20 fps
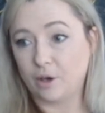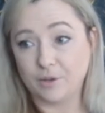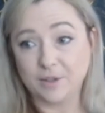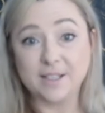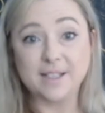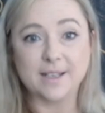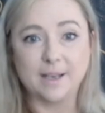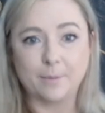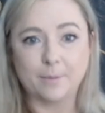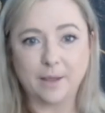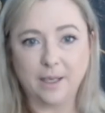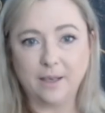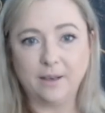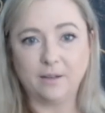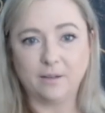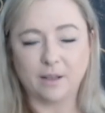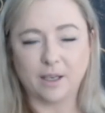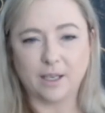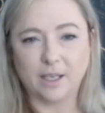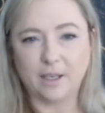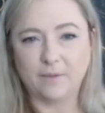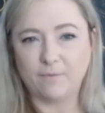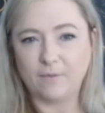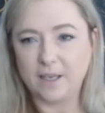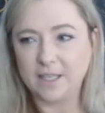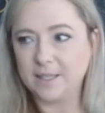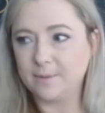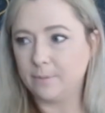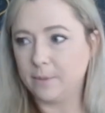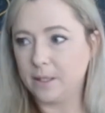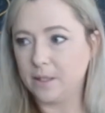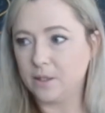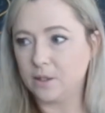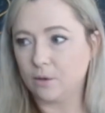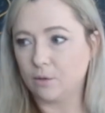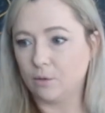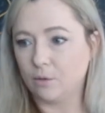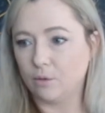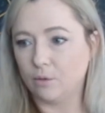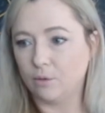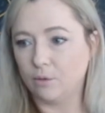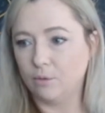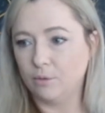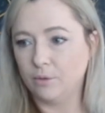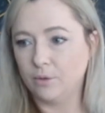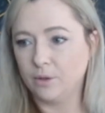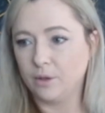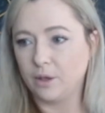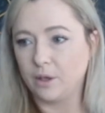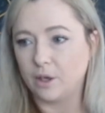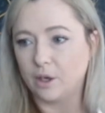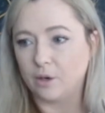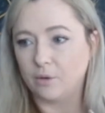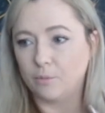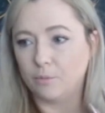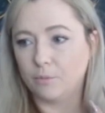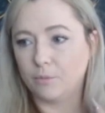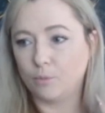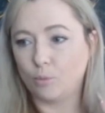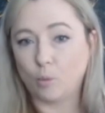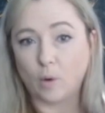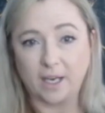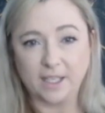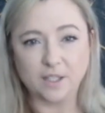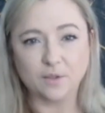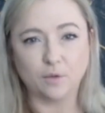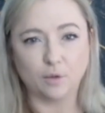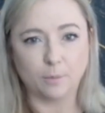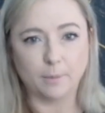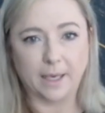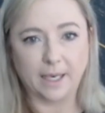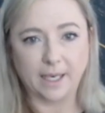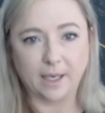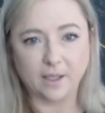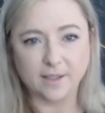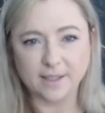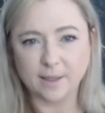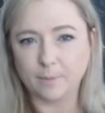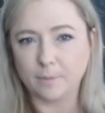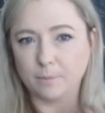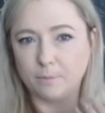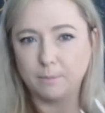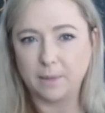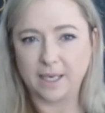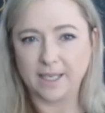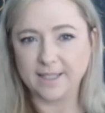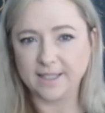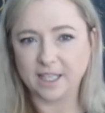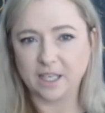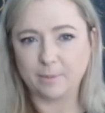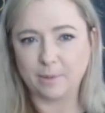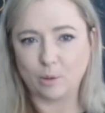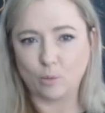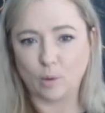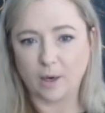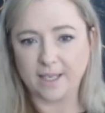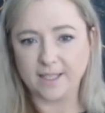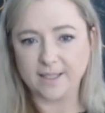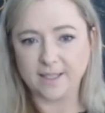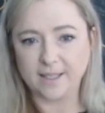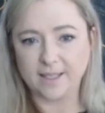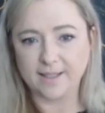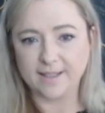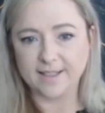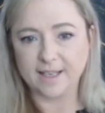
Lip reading: something like an investment, or you know, wasteful money. Some money's going to be wasted in